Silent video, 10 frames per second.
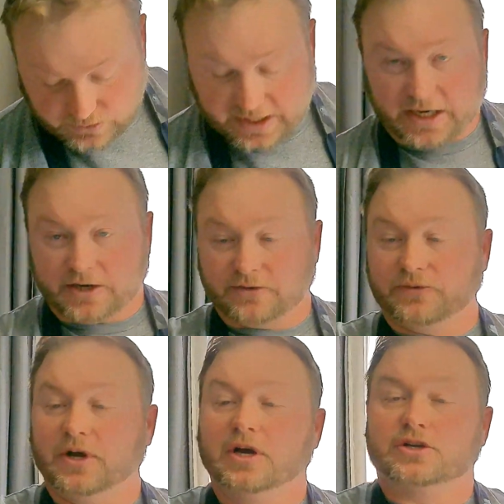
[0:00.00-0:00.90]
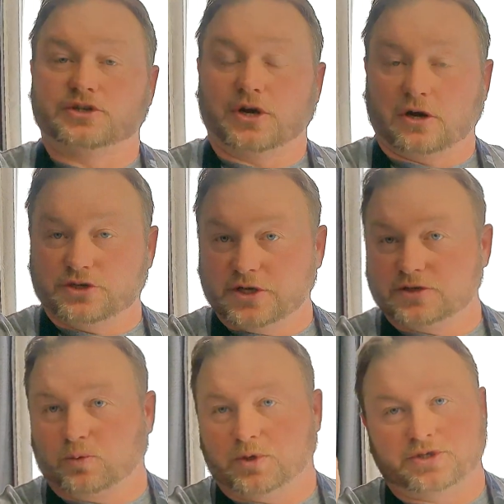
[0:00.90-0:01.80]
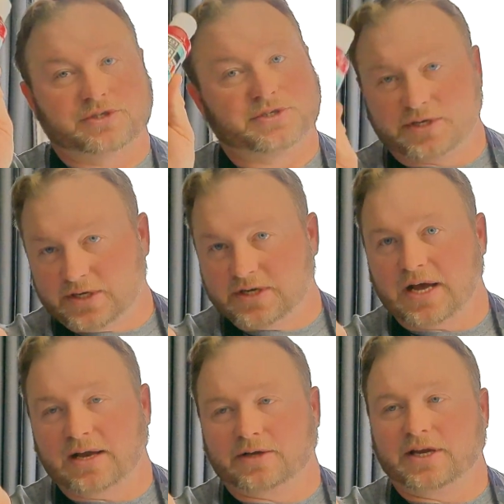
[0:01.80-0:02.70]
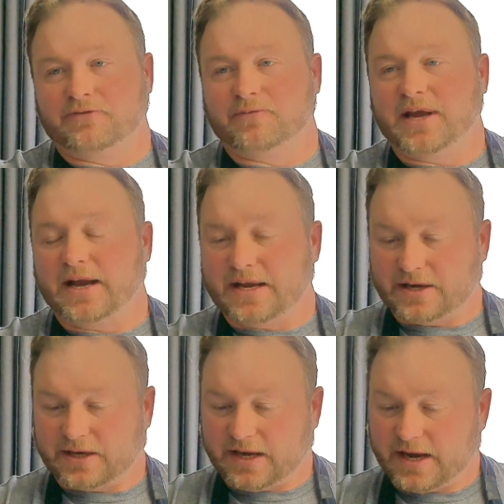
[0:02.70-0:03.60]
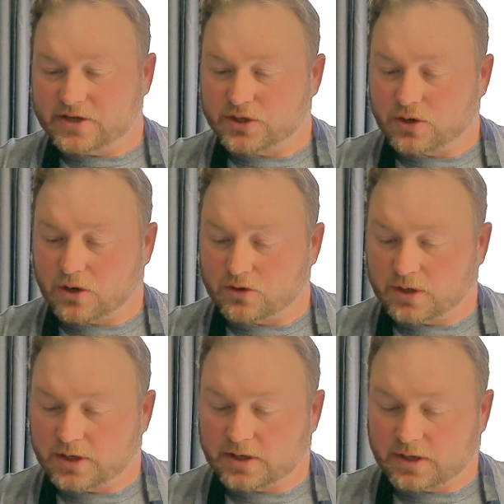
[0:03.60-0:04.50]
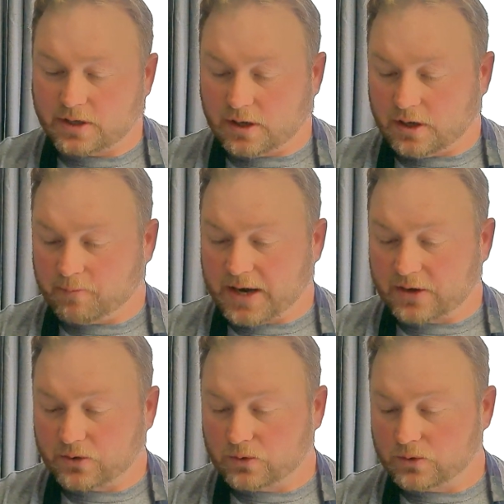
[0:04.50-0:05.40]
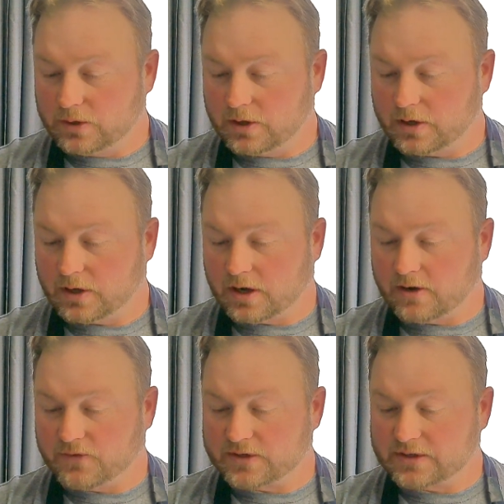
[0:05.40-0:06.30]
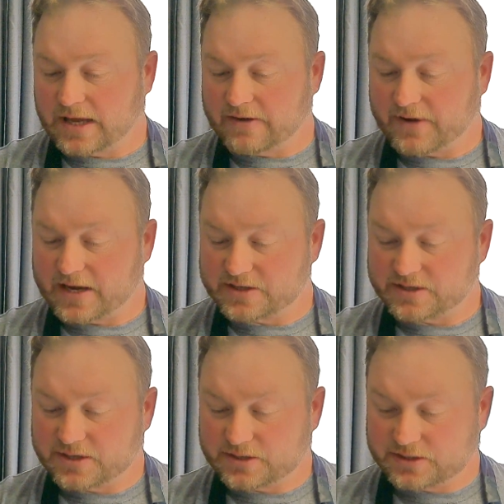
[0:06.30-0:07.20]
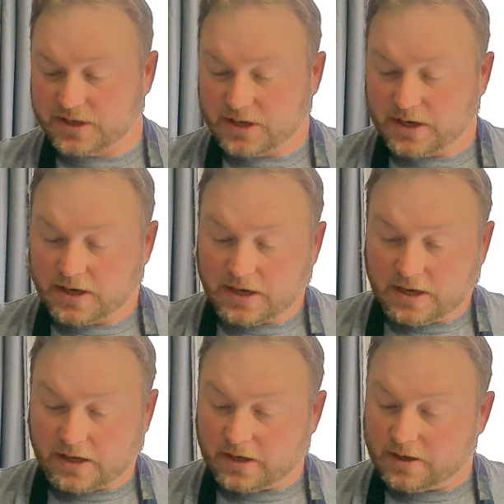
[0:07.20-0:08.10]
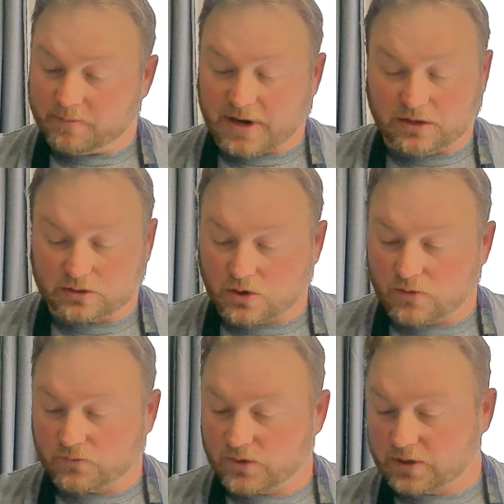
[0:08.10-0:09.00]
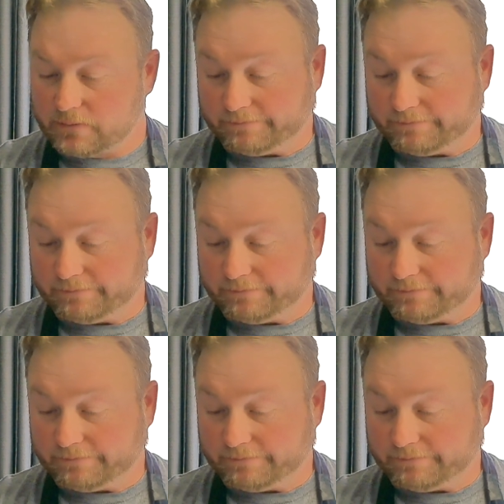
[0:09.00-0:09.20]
have Sargent's, which did not give me any indication on the bottle, the light fastness. I looked over it